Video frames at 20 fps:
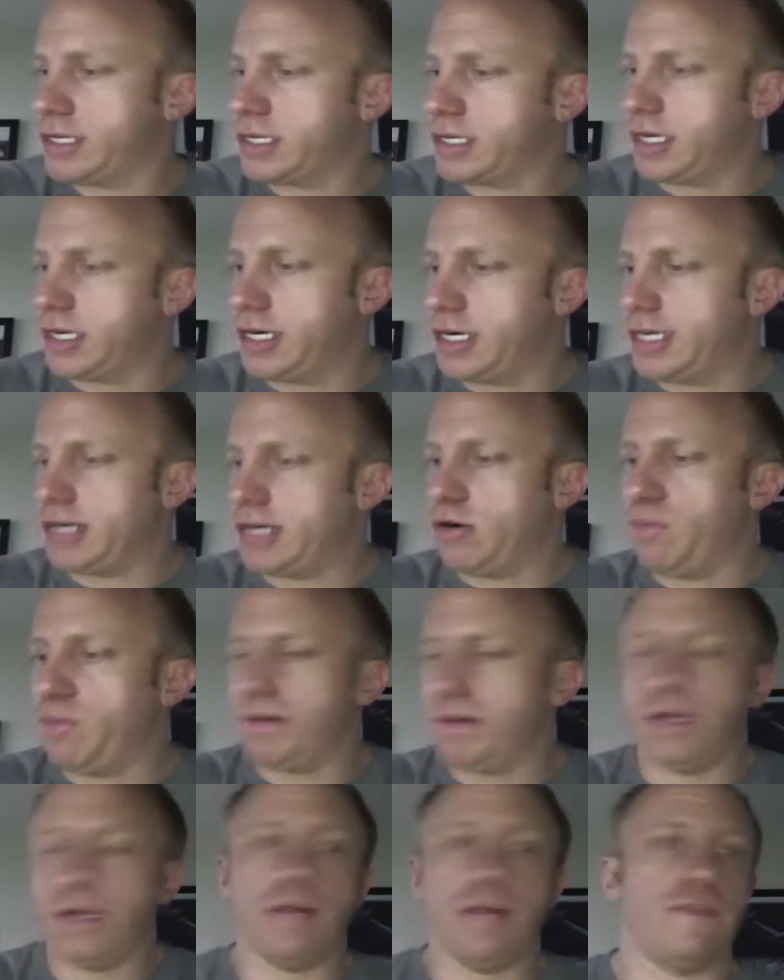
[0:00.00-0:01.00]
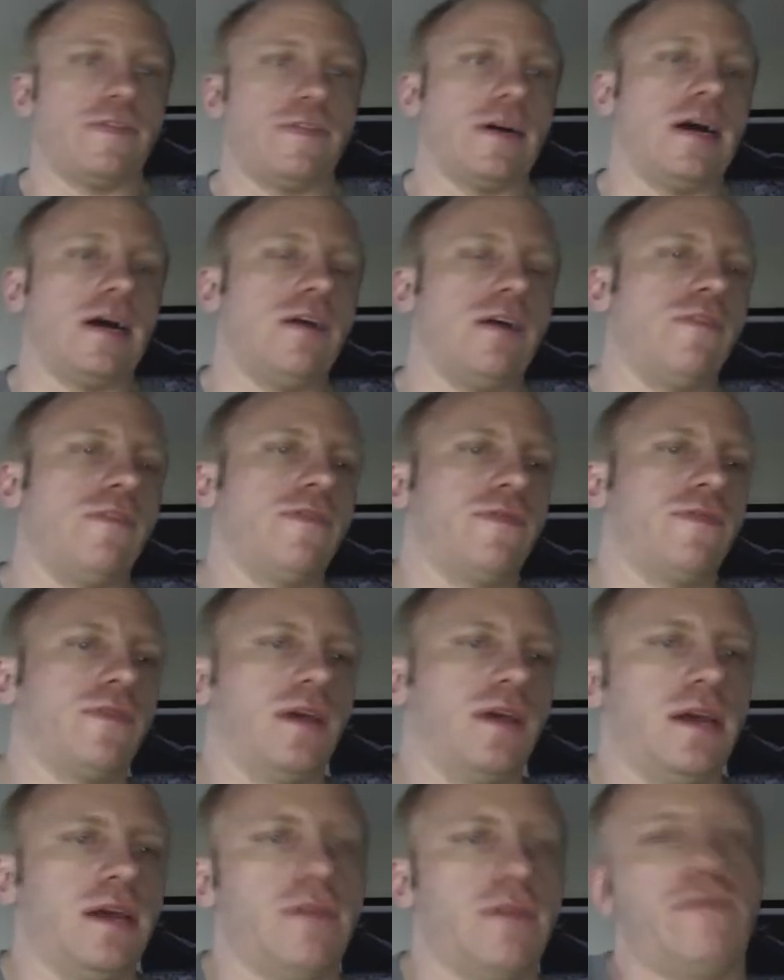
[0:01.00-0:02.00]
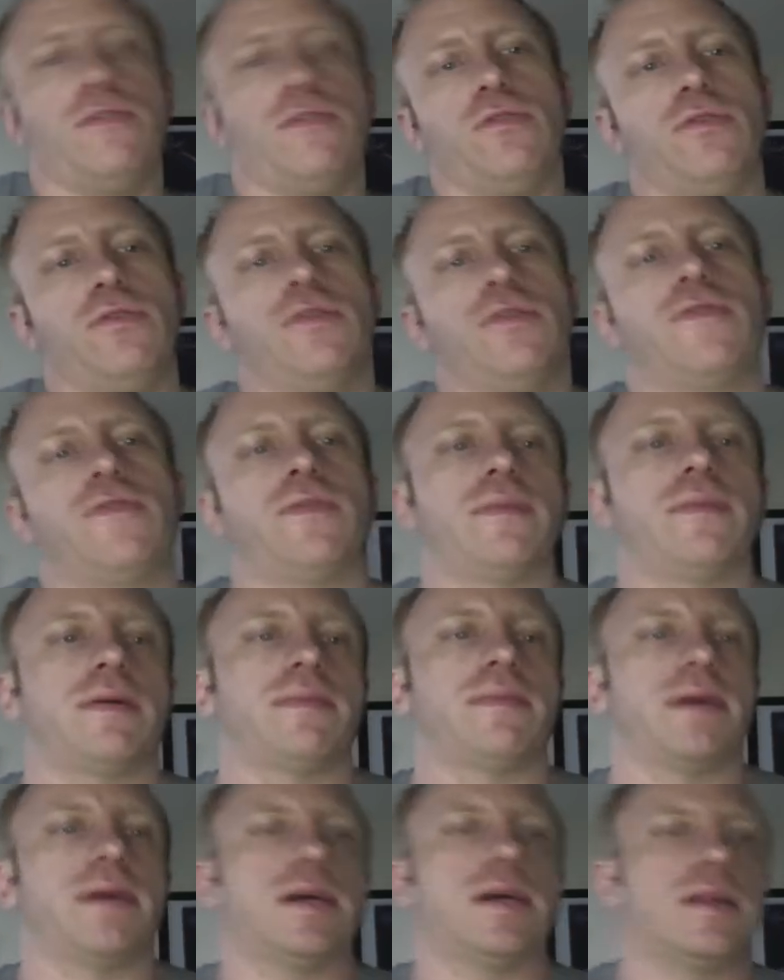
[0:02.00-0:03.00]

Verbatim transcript: uh, opening a file in a folder from the command